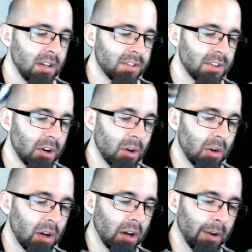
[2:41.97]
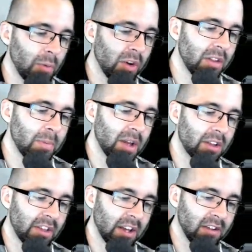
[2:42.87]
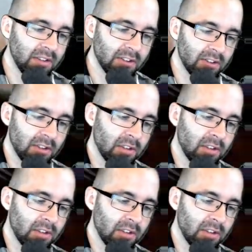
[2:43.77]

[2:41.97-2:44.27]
So one of the big things